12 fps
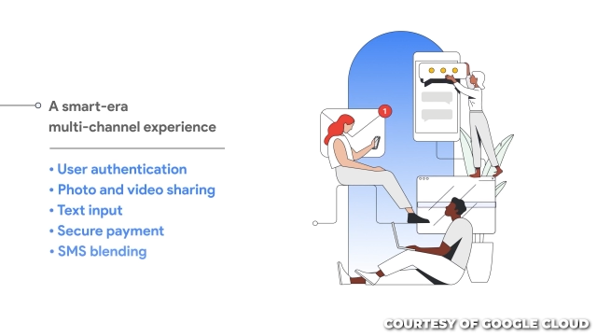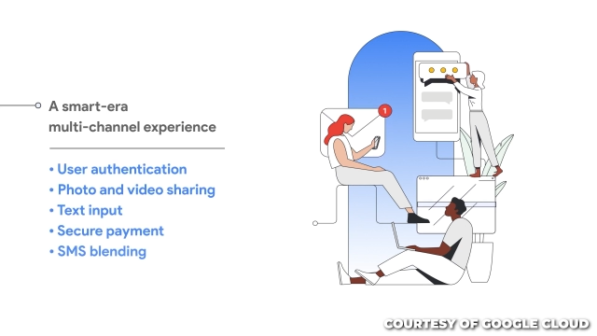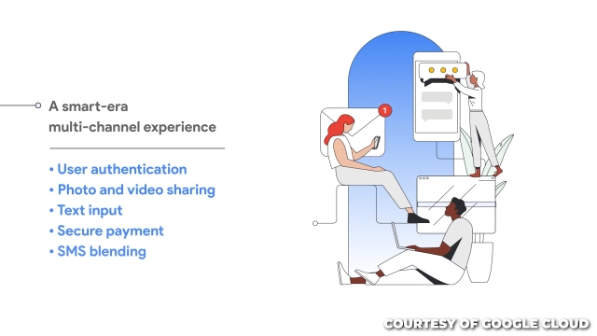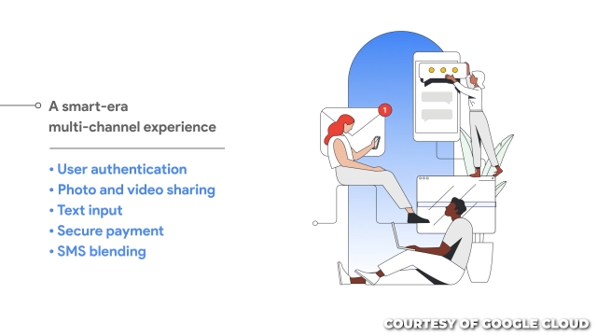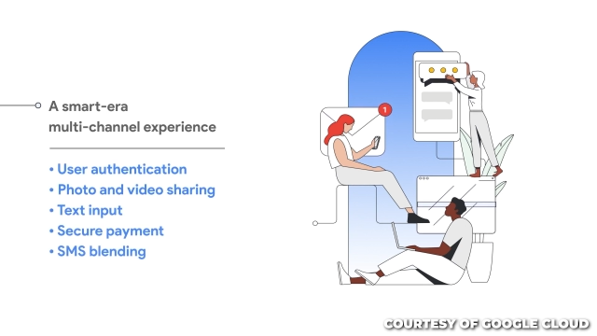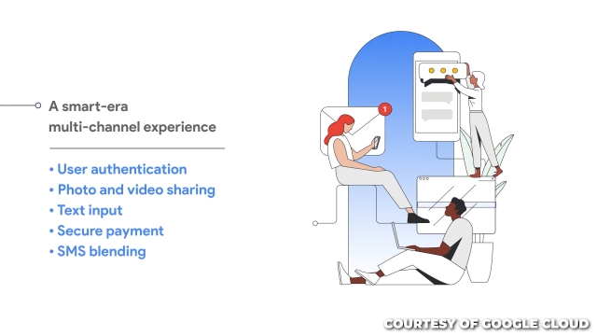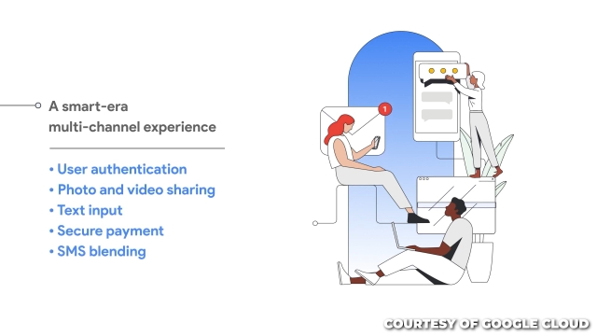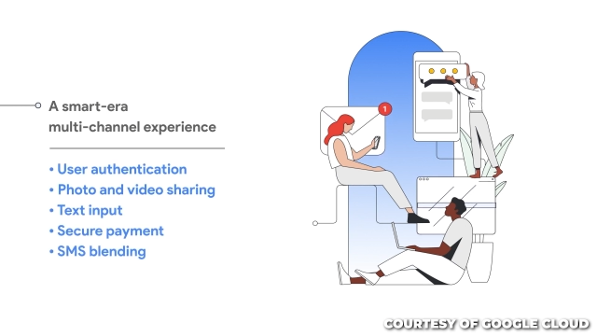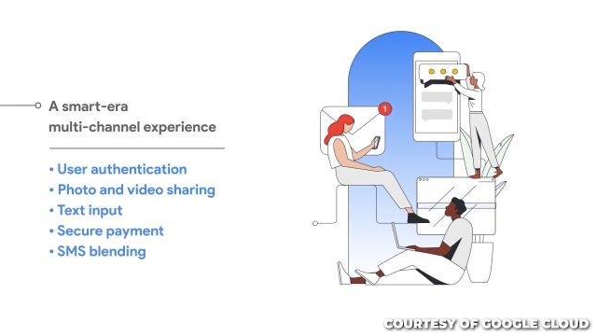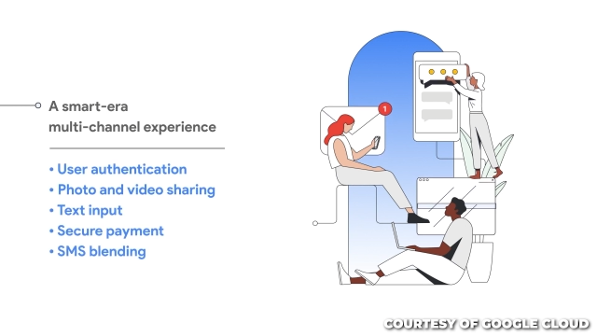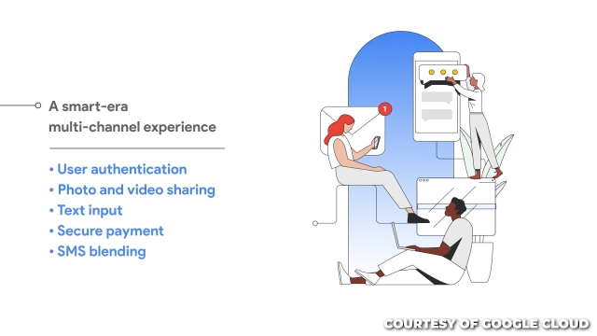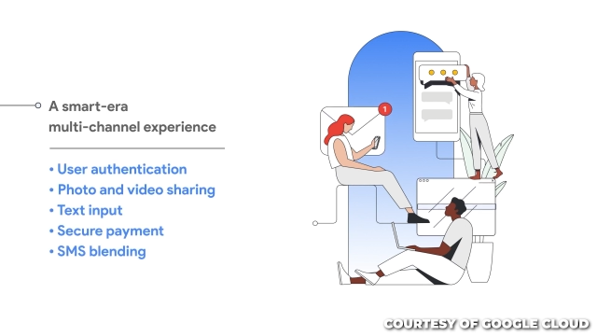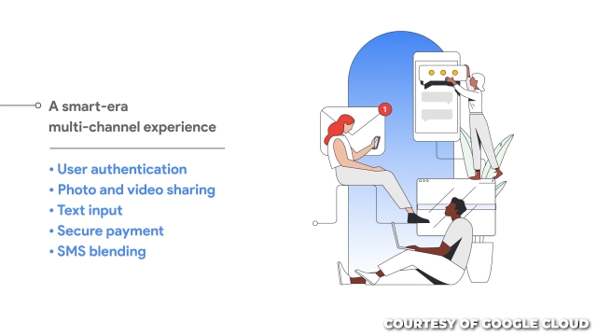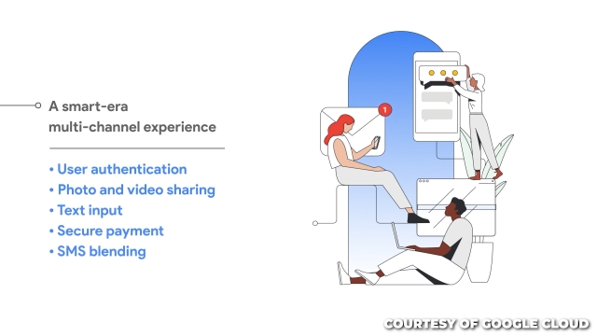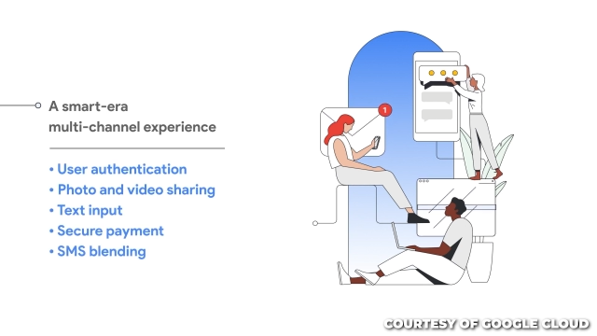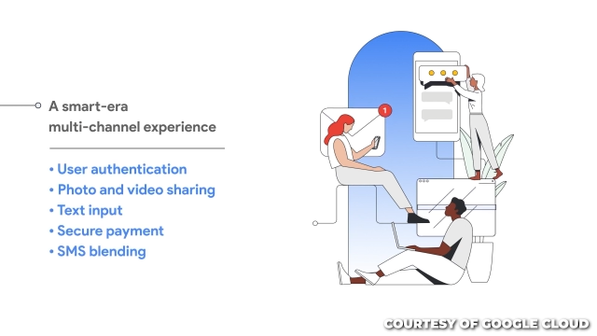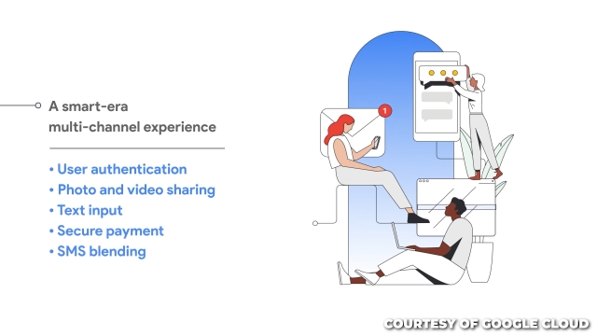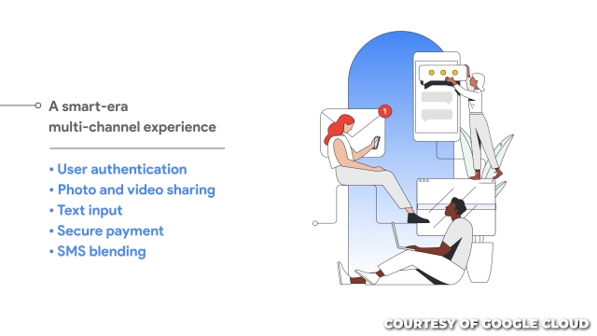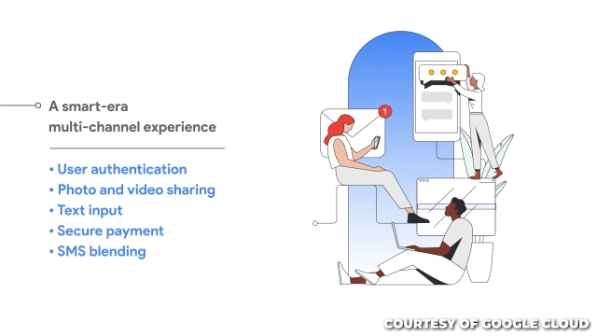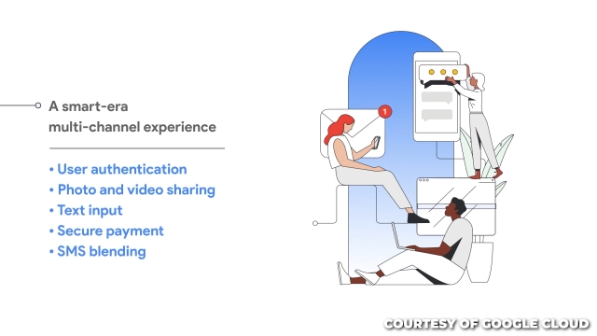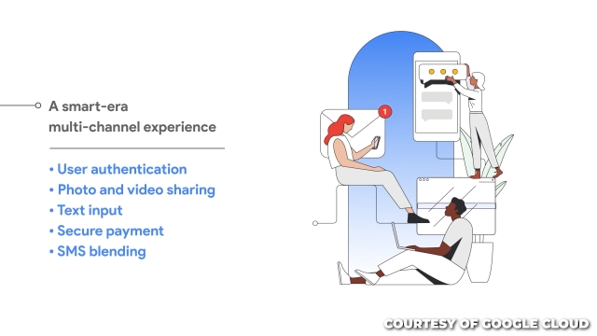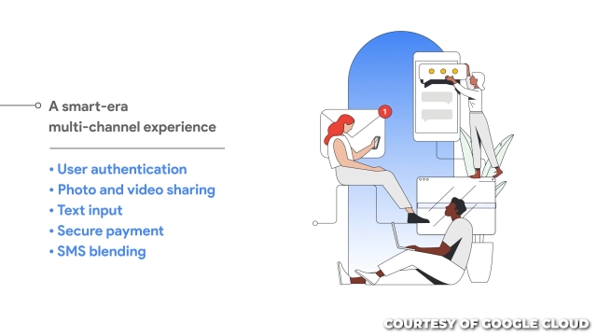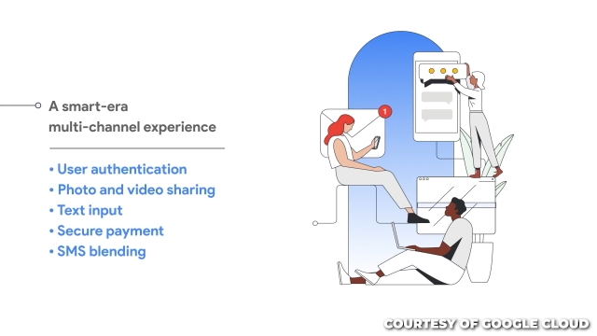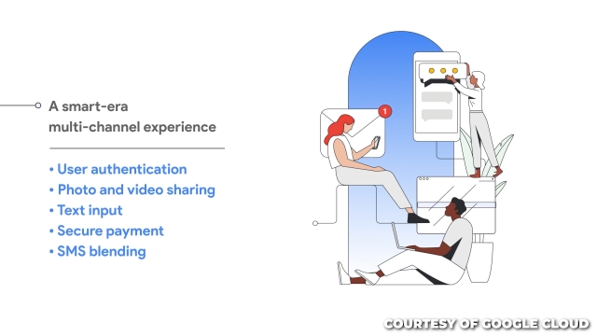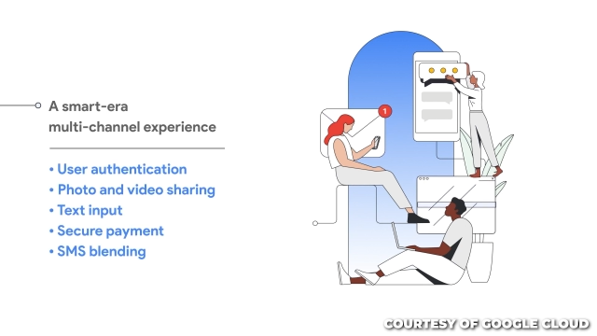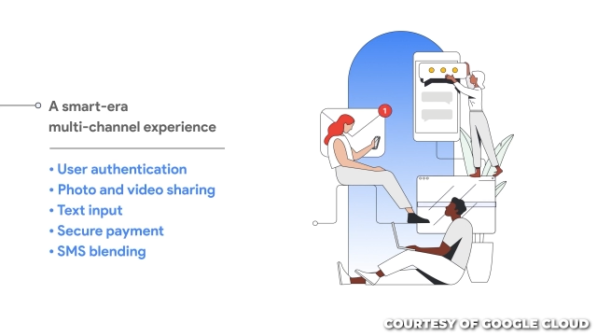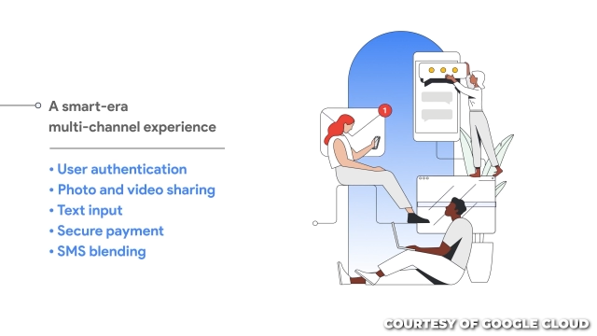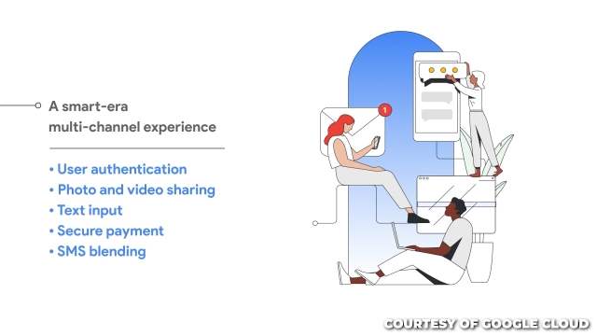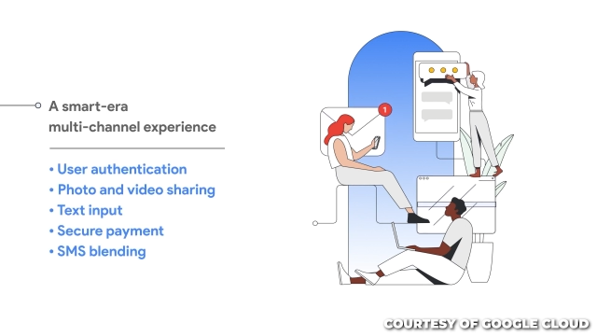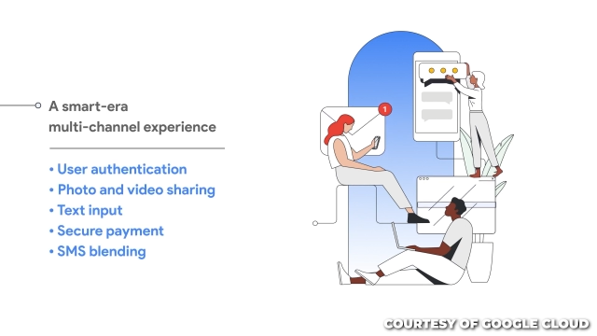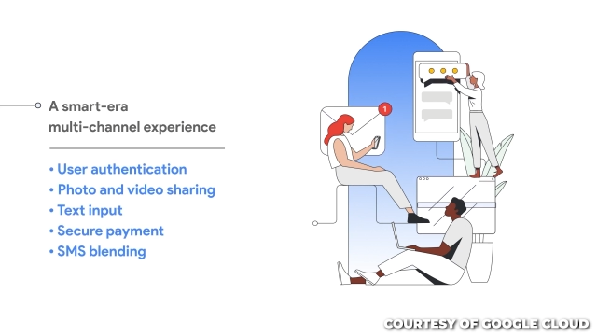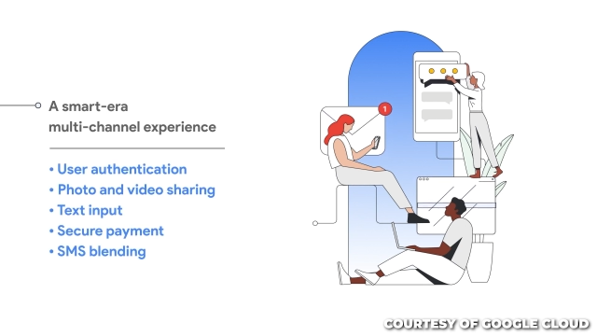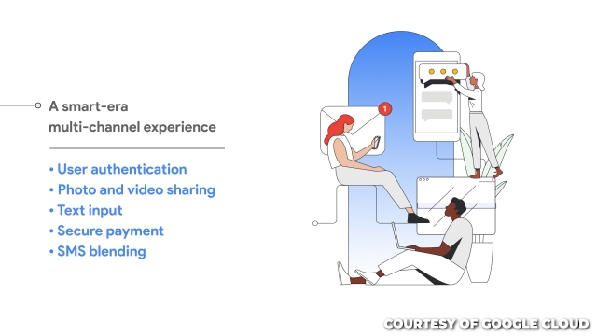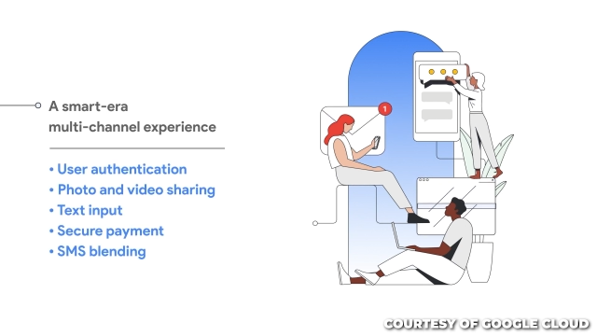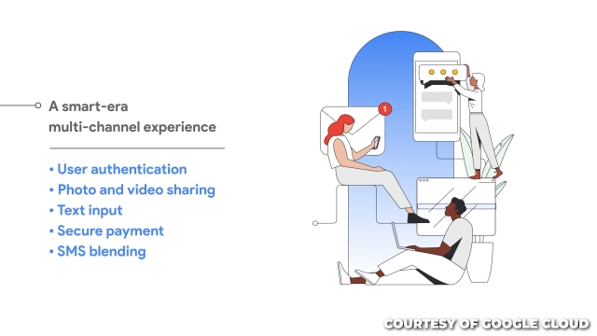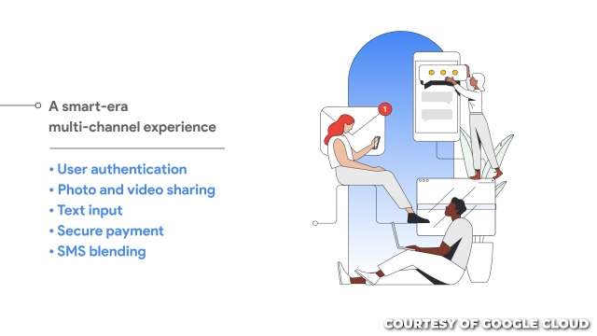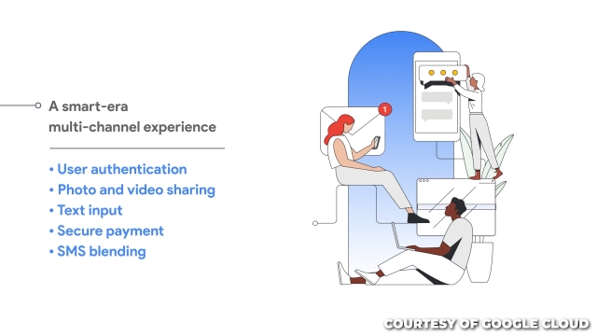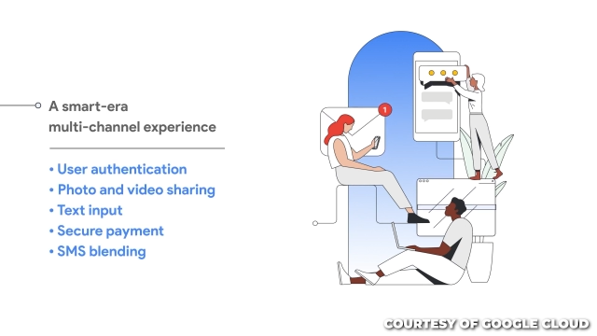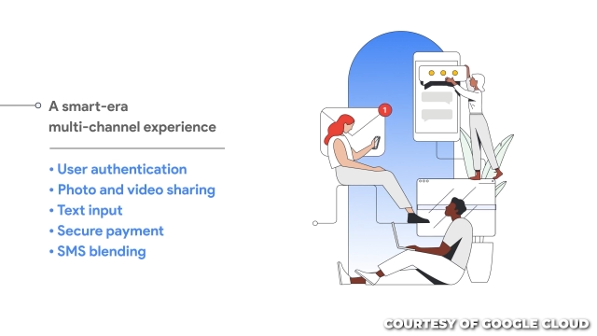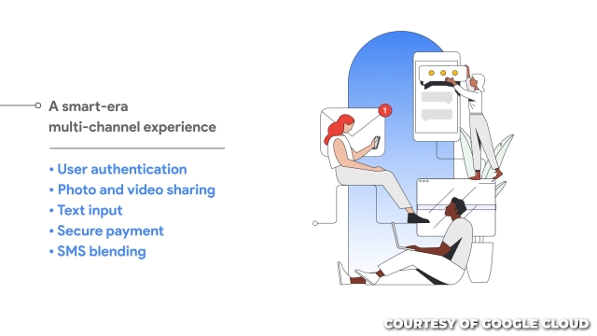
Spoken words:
Nobody's mouth can be seen.